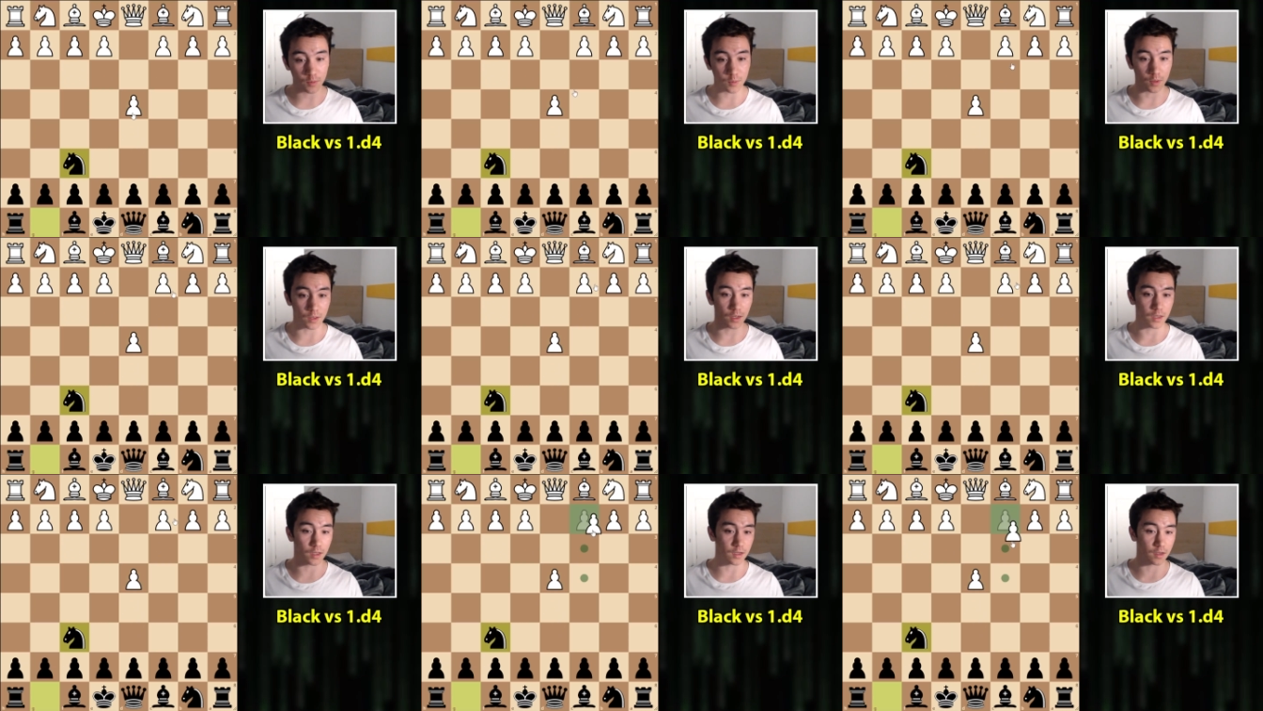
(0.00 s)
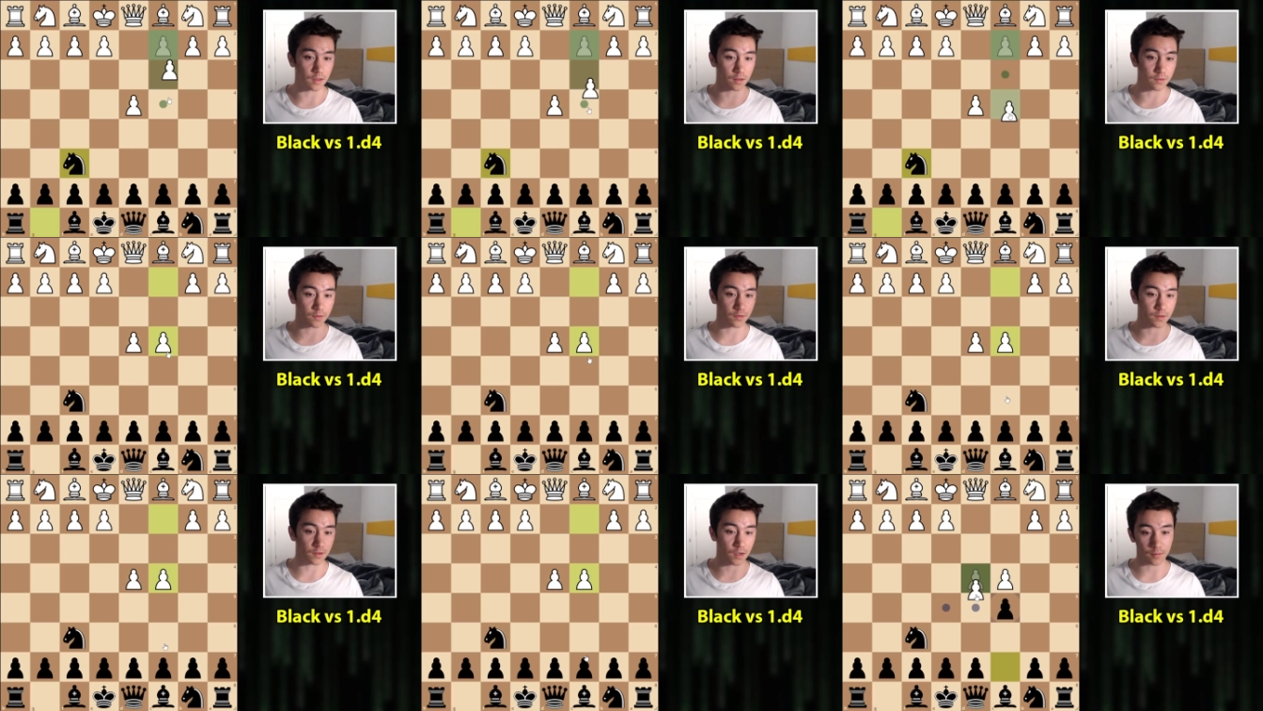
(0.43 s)
where
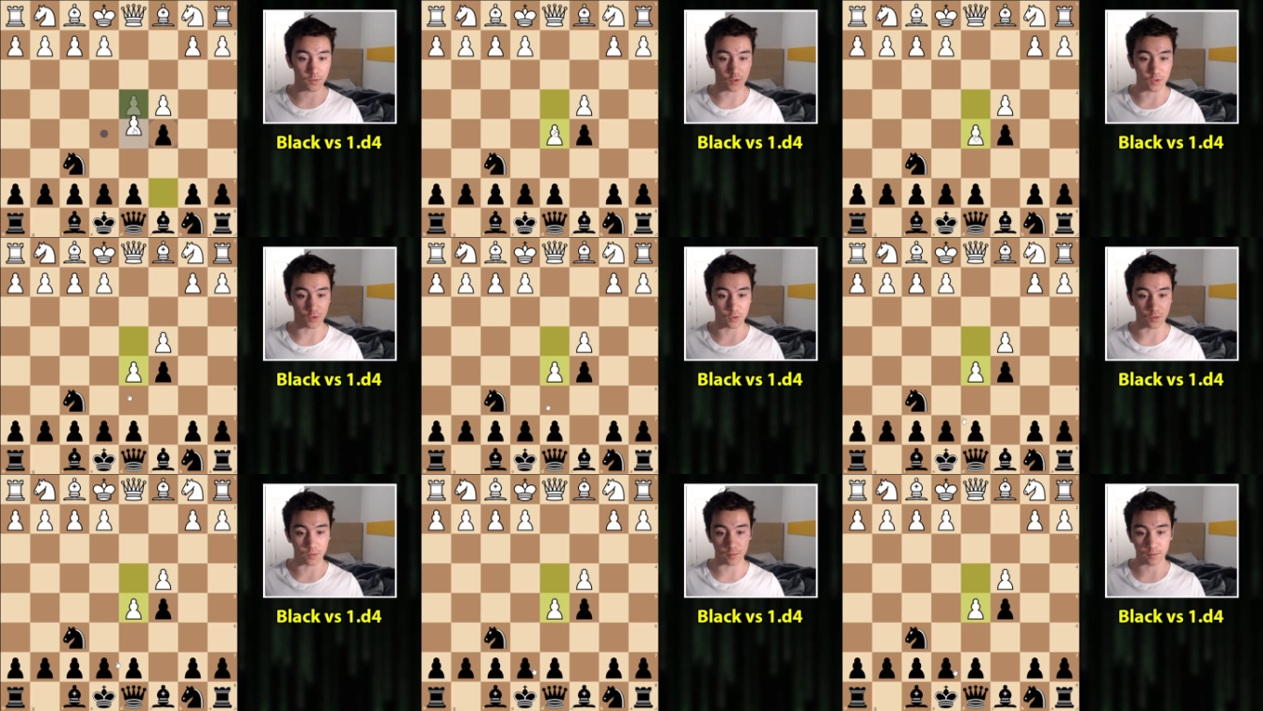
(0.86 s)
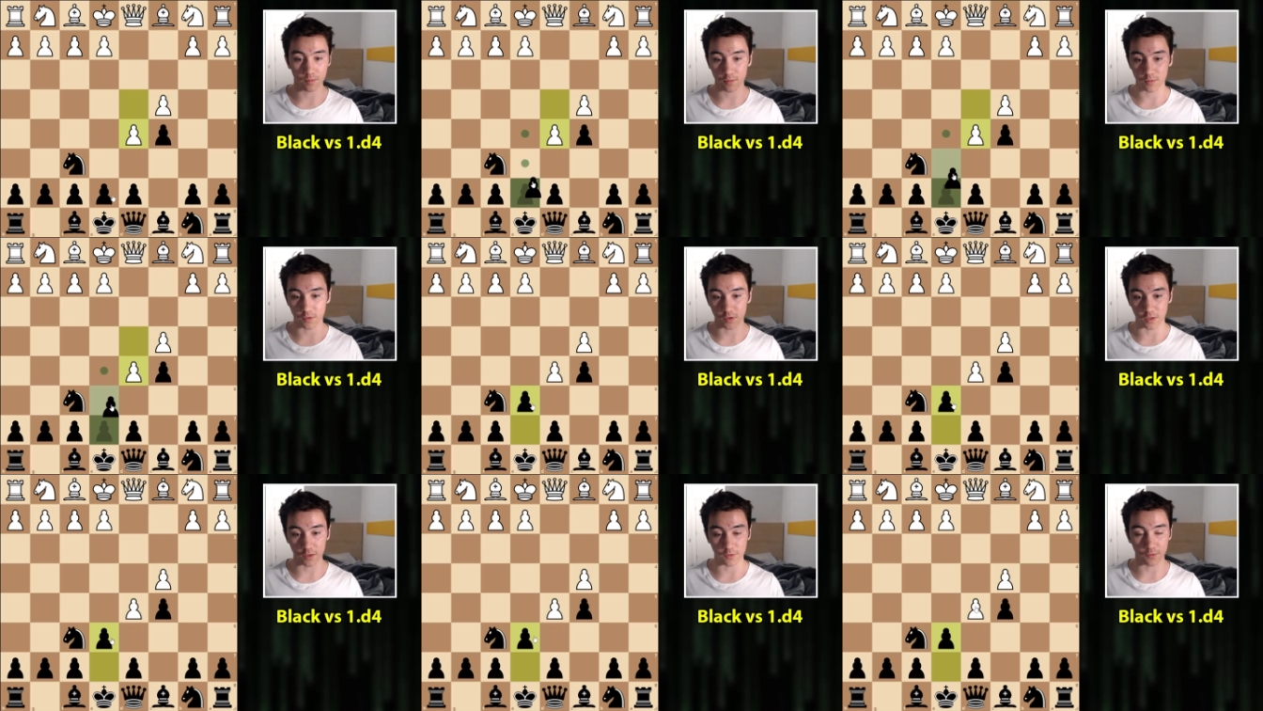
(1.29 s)
against uh, you know,
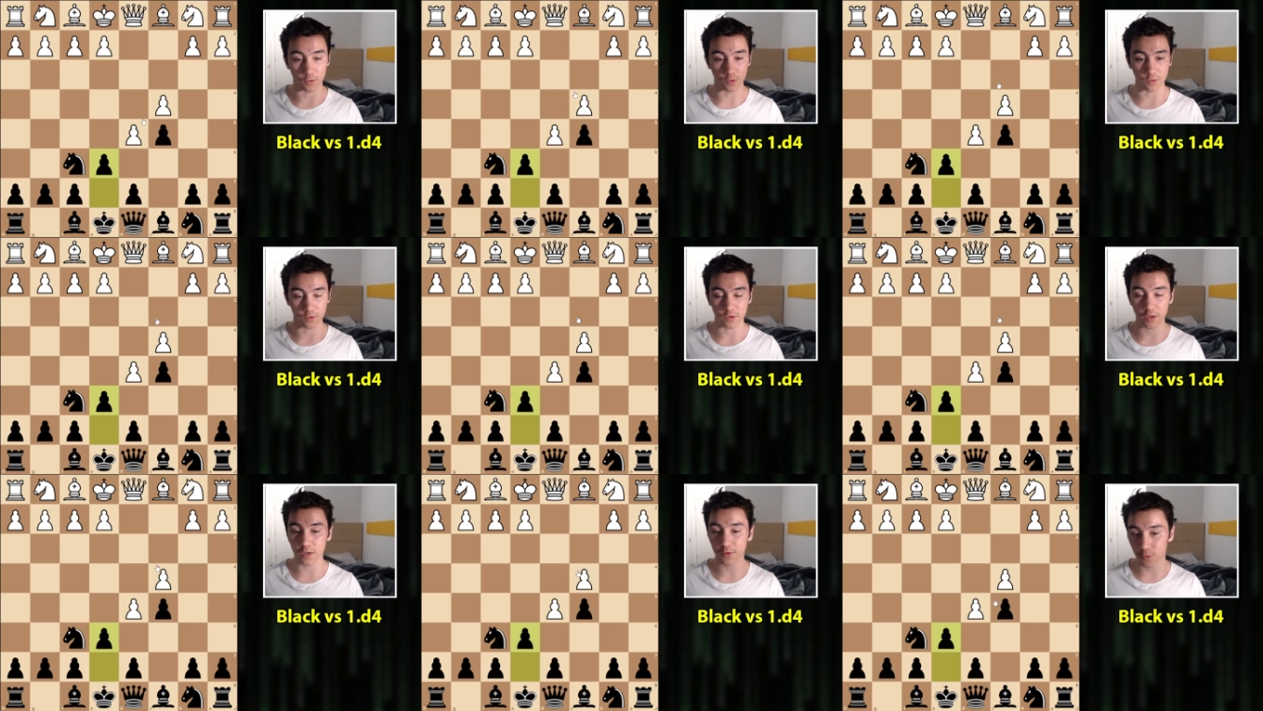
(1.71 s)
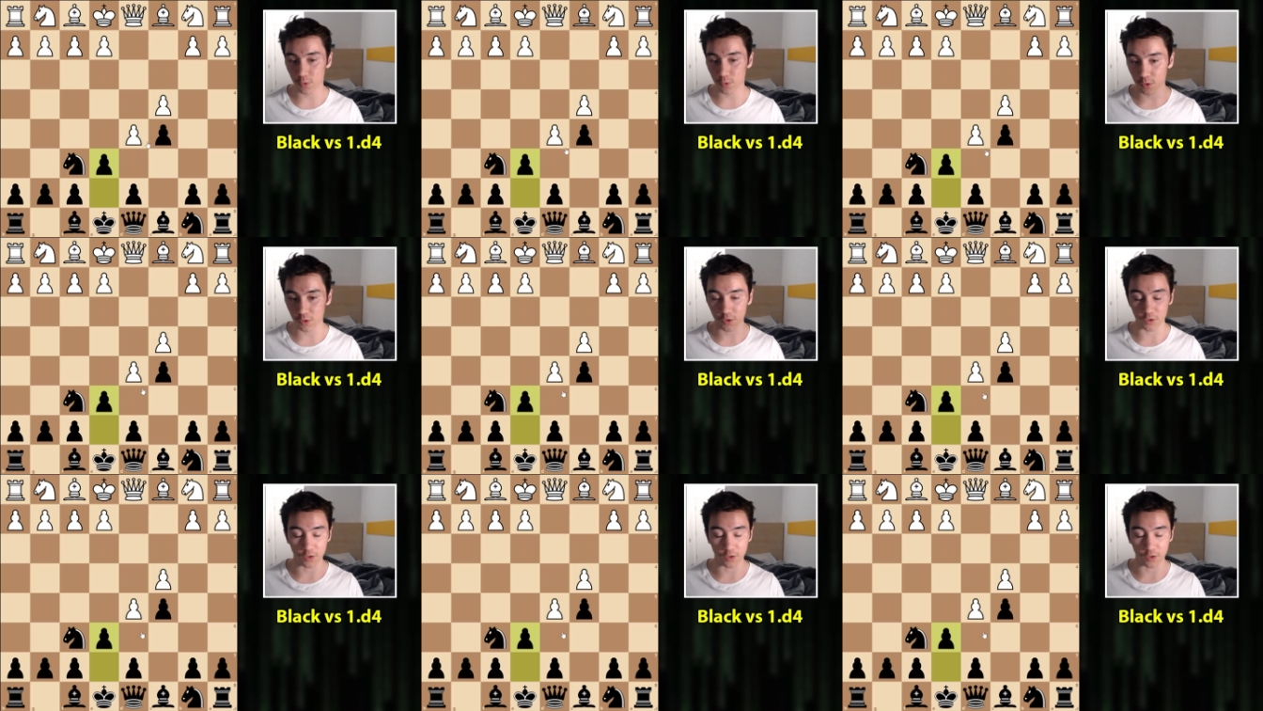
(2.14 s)
d4 c4 you